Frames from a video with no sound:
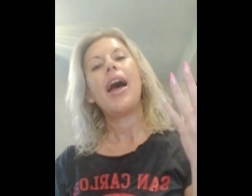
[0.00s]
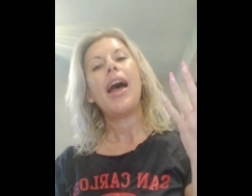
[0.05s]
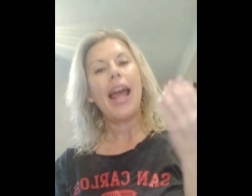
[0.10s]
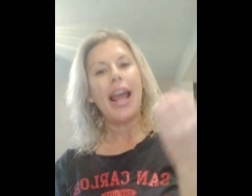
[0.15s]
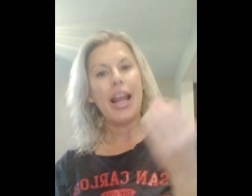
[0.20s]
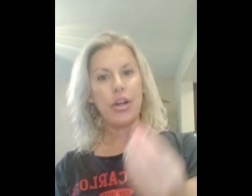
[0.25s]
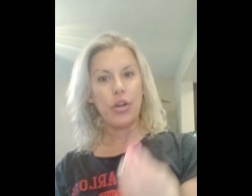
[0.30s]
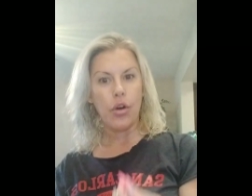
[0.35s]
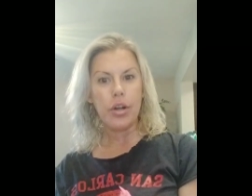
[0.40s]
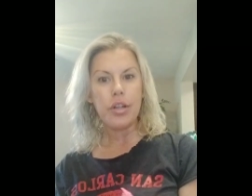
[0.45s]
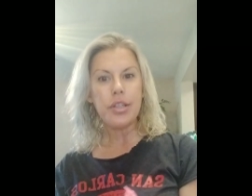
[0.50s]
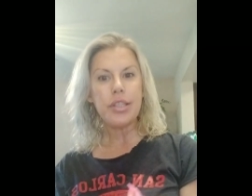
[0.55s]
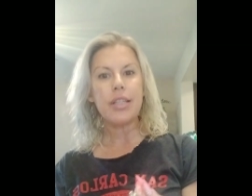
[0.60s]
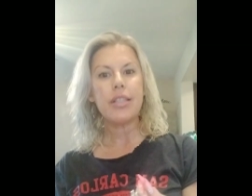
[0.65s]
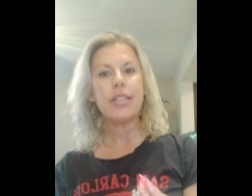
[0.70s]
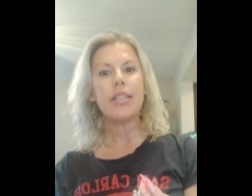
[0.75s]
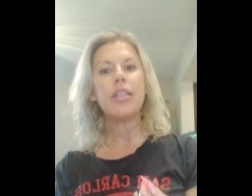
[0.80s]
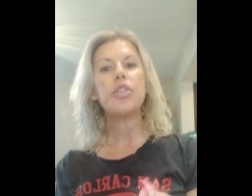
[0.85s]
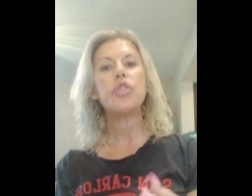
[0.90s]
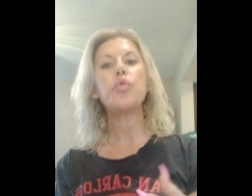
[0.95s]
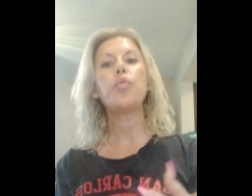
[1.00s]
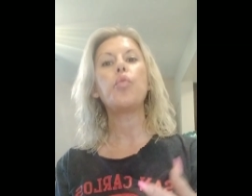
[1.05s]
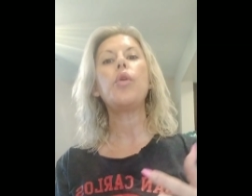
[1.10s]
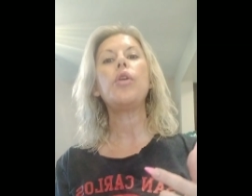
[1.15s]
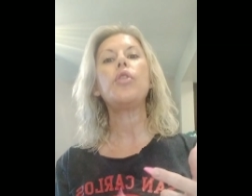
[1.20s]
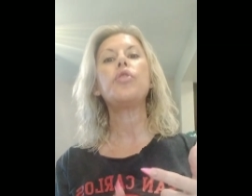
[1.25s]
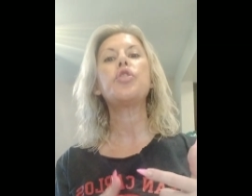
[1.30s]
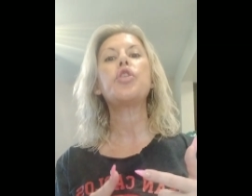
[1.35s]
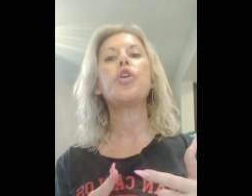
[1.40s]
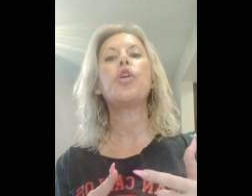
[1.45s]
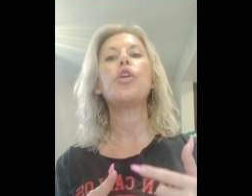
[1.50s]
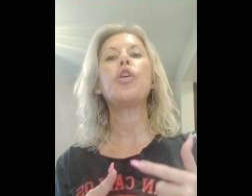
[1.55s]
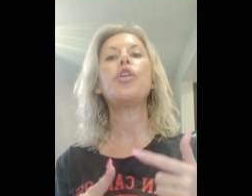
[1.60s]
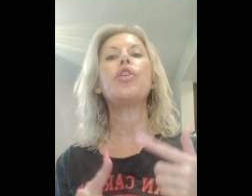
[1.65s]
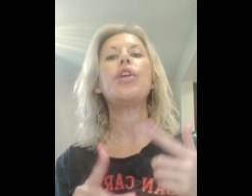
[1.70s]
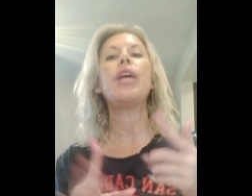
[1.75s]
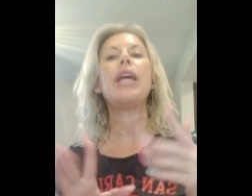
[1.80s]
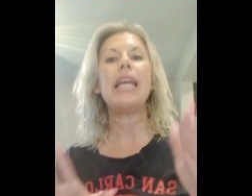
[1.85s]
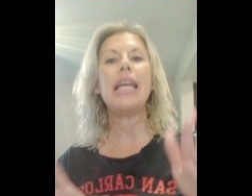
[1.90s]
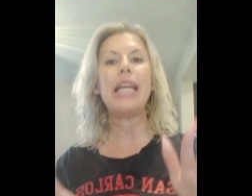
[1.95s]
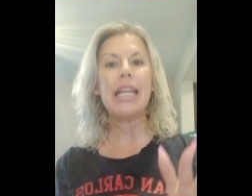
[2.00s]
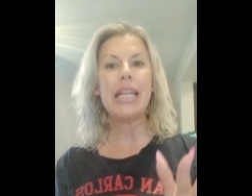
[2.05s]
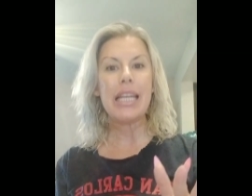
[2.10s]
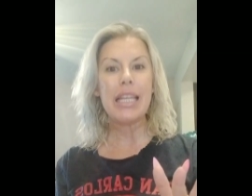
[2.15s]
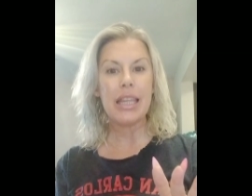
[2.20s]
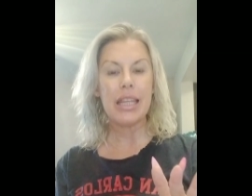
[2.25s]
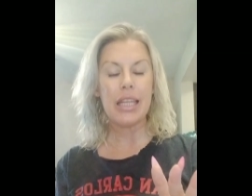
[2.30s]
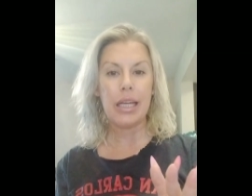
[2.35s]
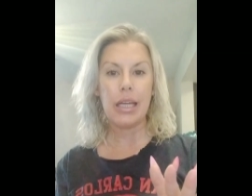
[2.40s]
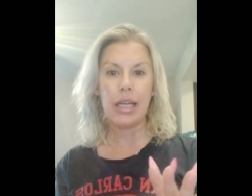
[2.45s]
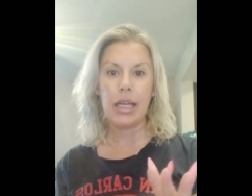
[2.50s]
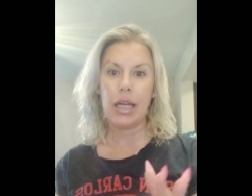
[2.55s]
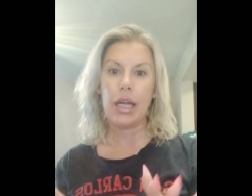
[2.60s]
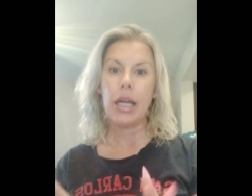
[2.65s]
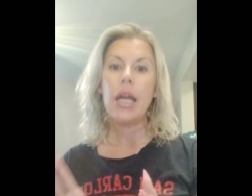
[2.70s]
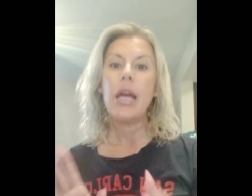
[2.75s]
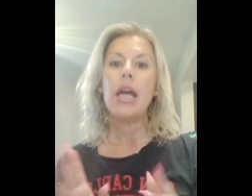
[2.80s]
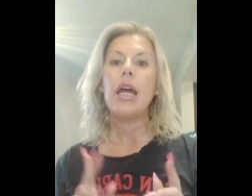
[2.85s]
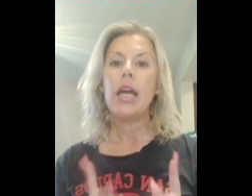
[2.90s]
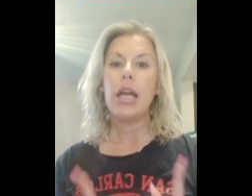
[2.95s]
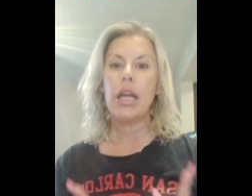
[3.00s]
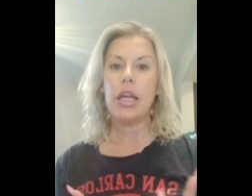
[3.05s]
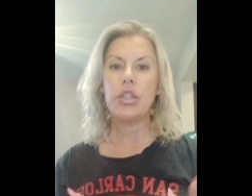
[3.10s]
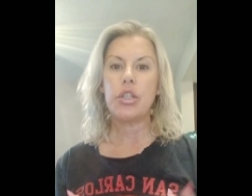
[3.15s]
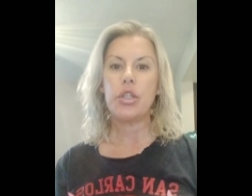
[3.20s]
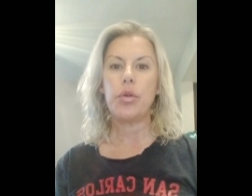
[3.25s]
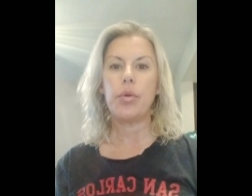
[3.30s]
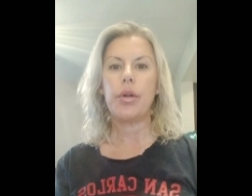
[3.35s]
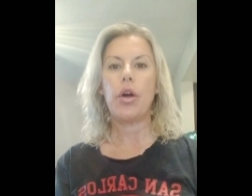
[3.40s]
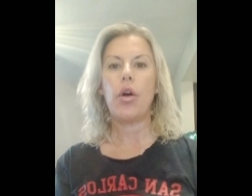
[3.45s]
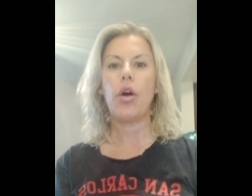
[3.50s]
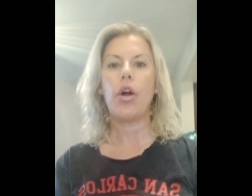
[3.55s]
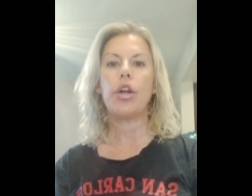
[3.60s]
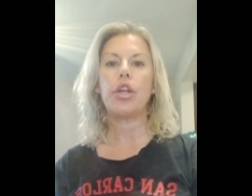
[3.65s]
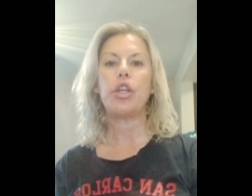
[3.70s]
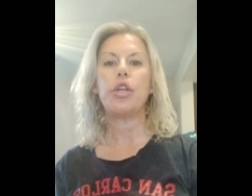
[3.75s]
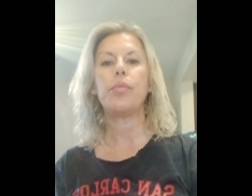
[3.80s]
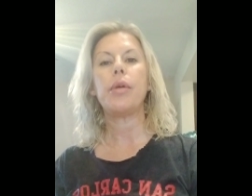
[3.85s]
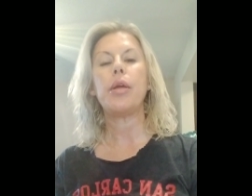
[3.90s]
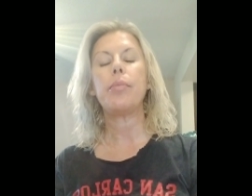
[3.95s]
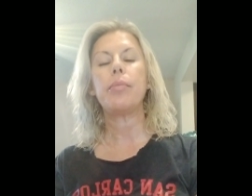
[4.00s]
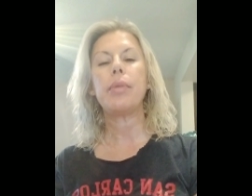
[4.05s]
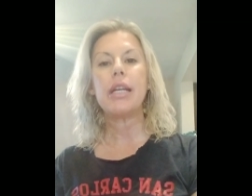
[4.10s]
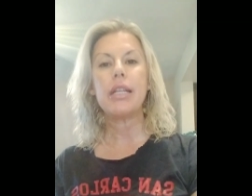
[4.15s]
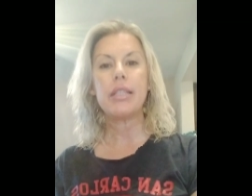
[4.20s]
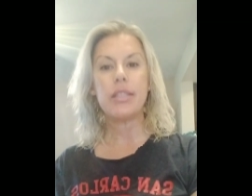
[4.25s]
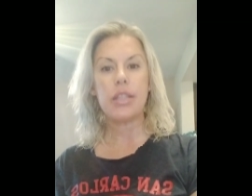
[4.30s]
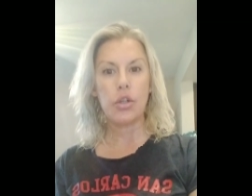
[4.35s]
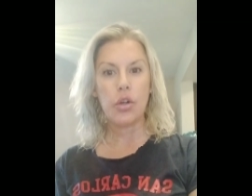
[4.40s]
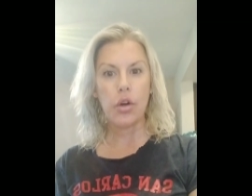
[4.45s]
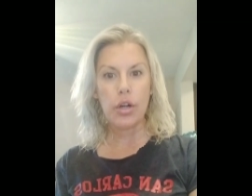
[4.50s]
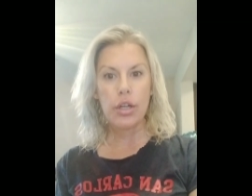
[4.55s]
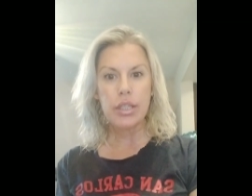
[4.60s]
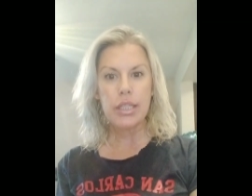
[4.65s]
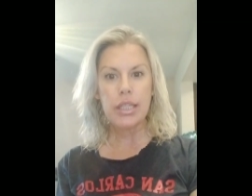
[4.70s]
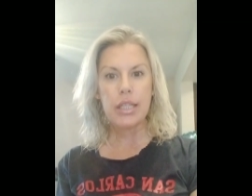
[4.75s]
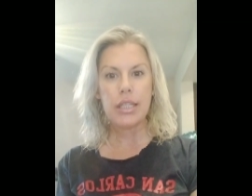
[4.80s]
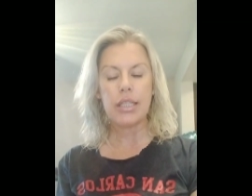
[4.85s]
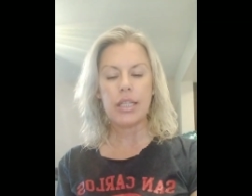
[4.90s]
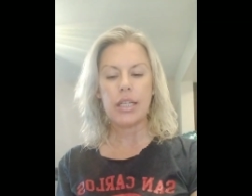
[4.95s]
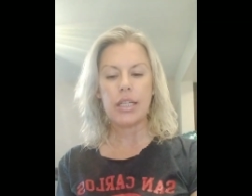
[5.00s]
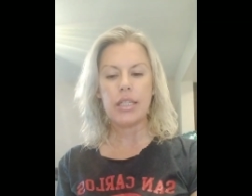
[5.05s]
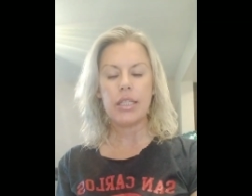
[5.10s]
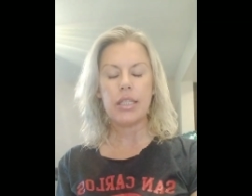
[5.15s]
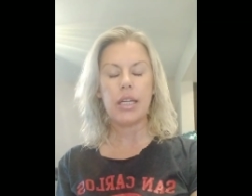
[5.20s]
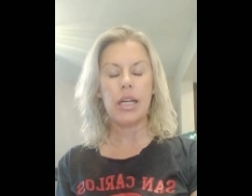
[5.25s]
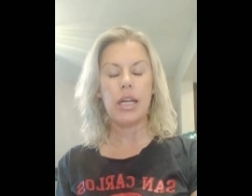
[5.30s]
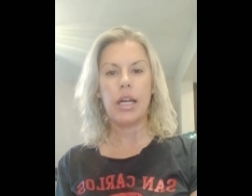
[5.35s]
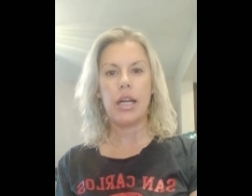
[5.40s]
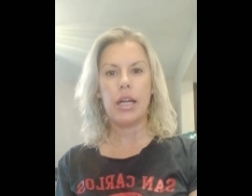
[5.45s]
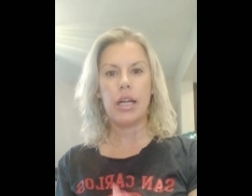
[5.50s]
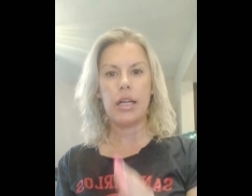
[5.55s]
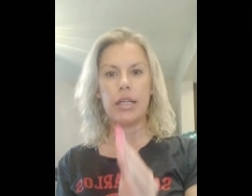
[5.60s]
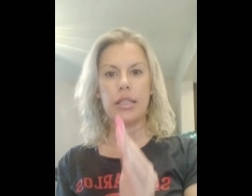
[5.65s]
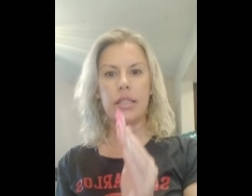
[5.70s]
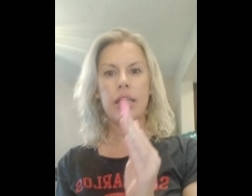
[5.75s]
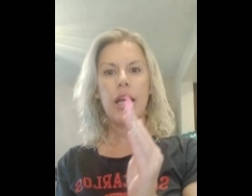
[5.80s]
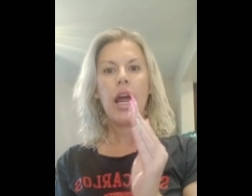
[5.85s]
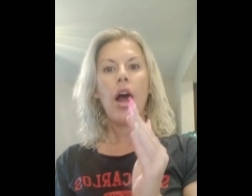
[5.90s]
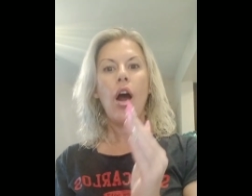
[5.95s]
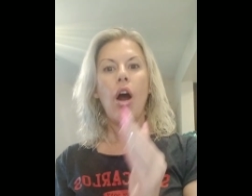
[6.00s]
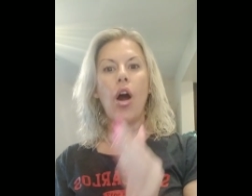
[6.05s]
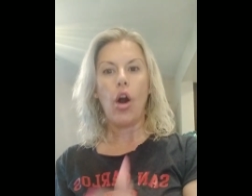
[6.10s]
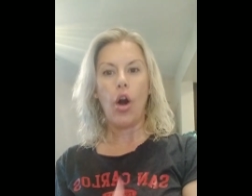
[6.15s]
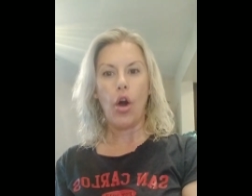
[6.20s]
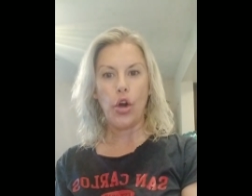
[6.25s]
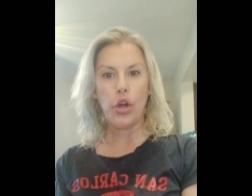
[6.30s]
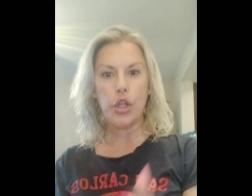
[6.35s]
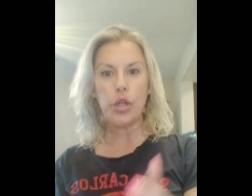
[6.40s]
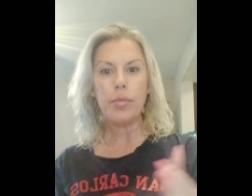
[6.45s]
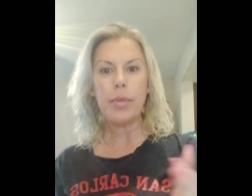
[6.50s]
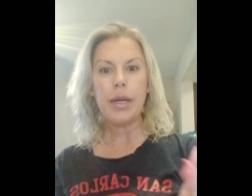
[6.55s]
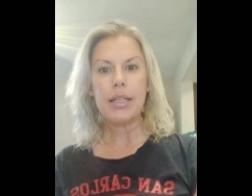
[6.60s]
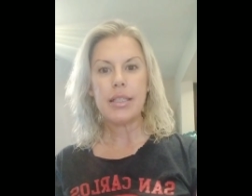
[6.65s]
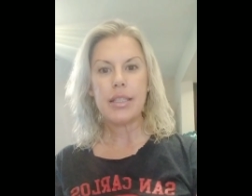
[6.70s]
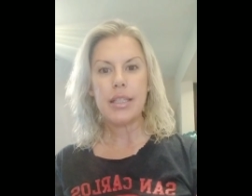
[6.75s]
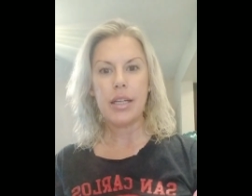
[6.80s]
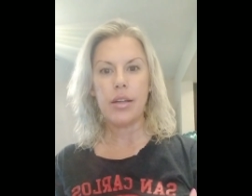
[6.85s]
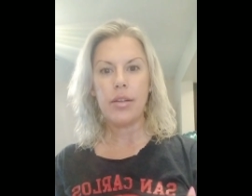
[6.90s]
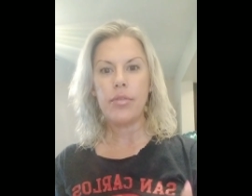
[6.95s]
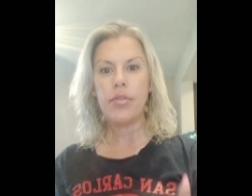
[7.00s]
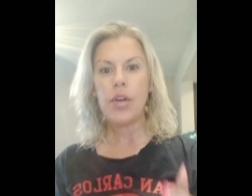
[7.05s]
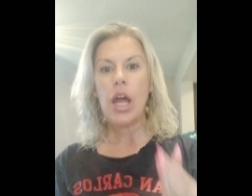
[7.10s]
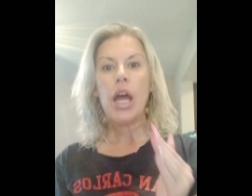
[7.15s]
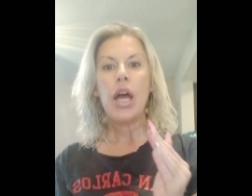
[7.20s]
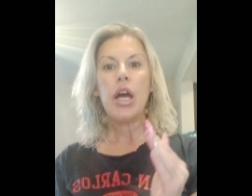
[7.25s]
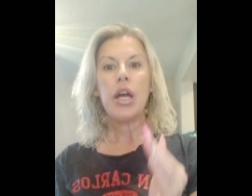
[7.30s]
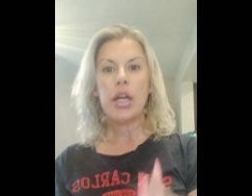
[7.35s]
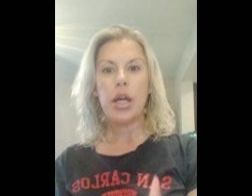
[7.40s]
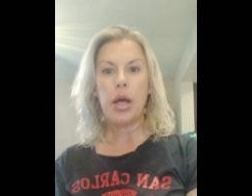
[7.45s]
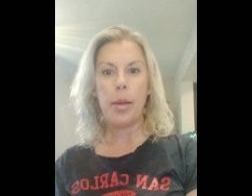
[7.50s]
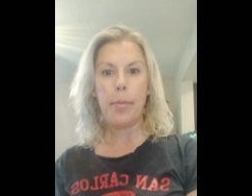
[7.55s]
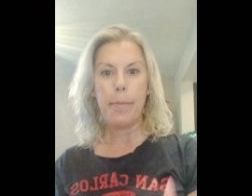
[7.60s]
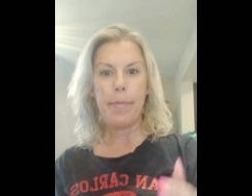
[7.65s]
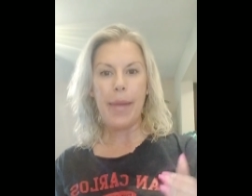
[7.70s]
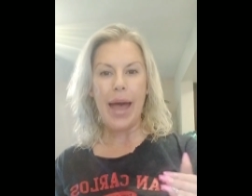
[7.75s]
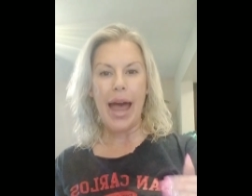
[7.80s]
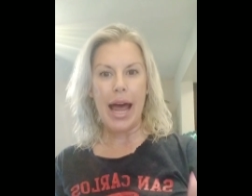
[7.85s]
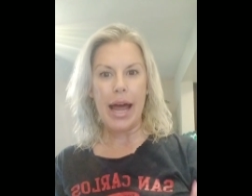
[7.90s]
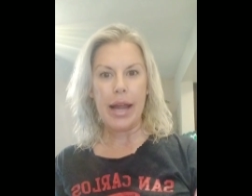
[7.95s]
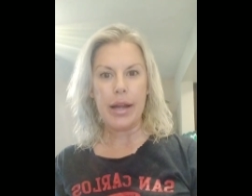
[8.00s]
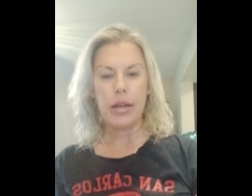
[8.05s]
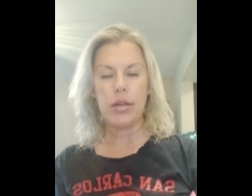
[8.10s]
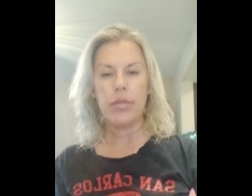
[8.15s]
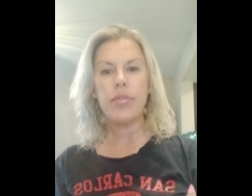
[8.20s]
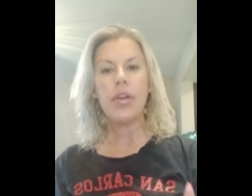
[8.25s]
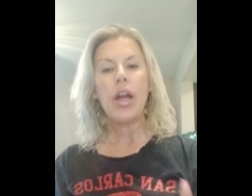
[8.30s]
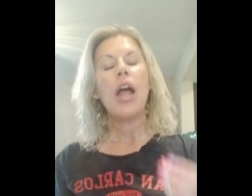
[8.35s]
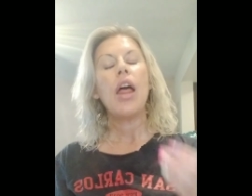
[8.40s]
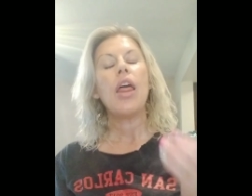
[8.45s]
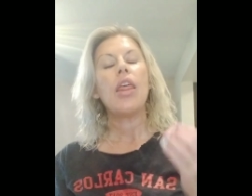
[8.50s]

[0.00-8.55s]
A narcissist will turn anything into an argument because a narcissist is argumentative, combative.